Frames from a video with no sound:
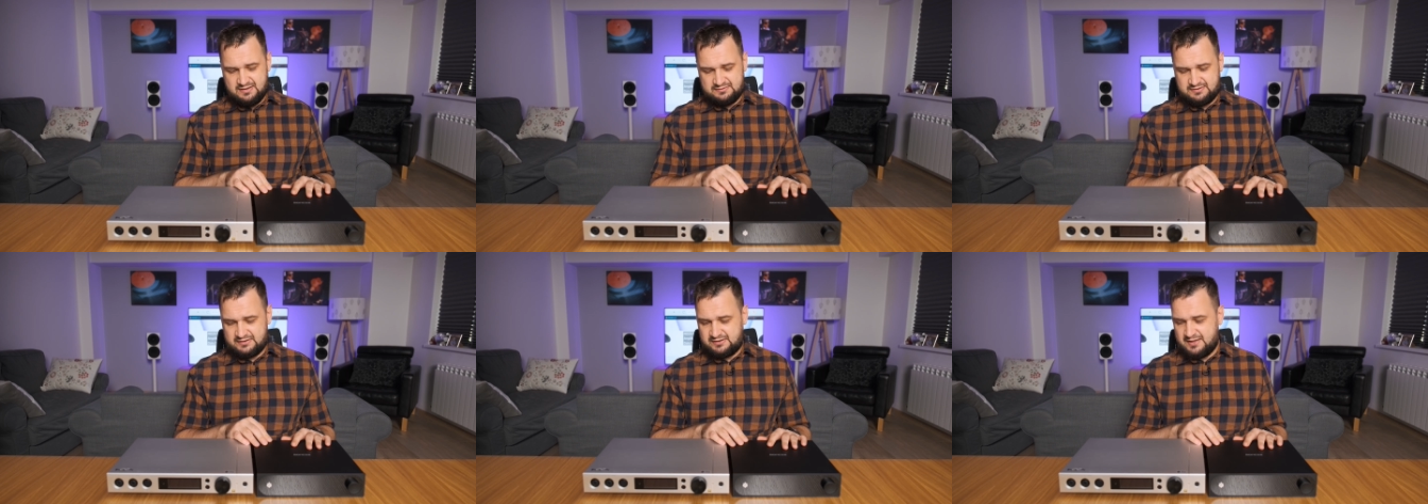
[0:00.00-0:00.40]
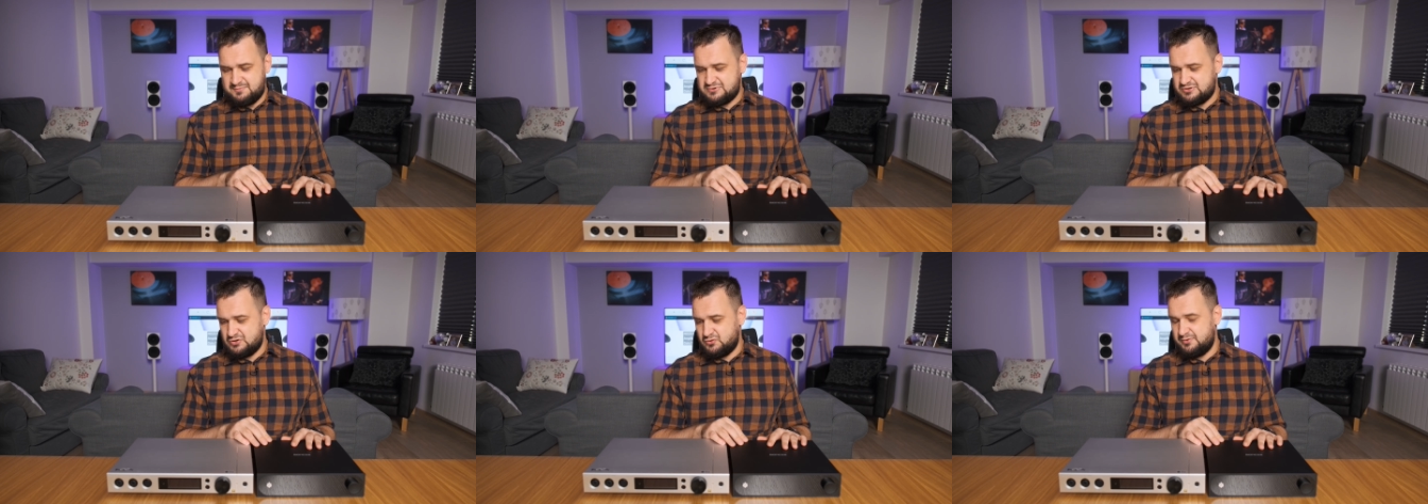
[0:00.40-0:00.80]
that I'm
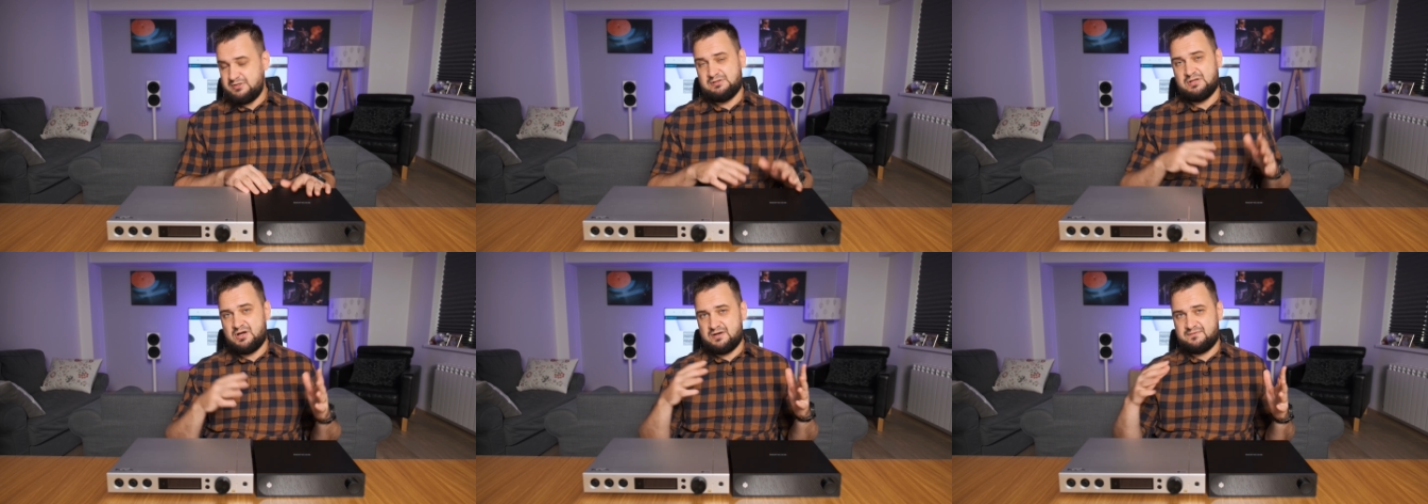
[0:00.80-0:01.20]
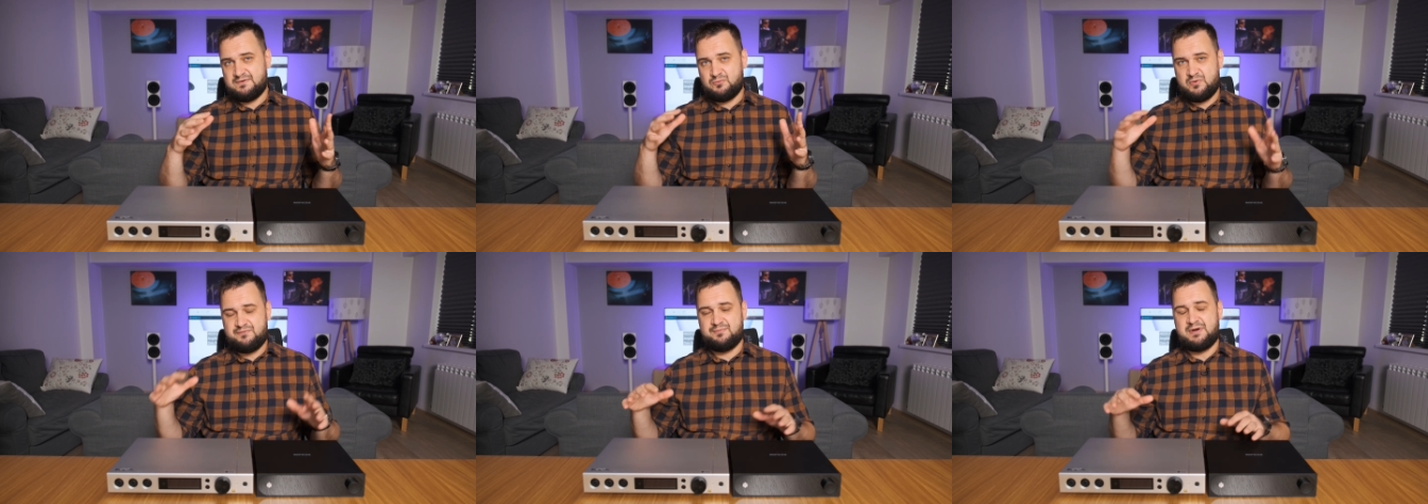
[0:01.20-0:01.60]
so in love
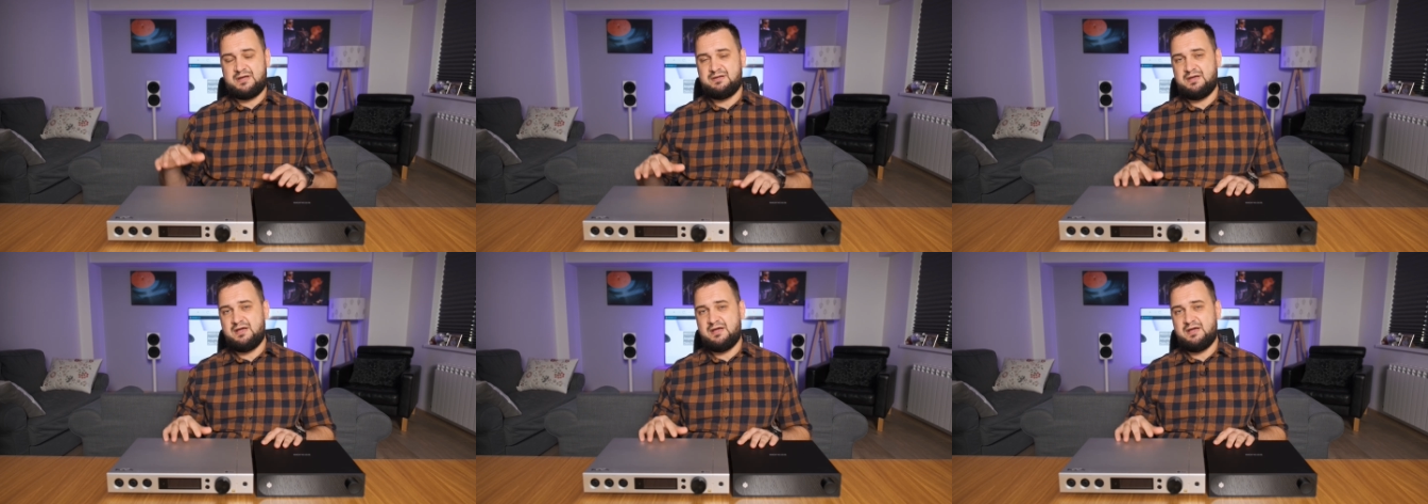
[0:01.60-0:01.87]
with my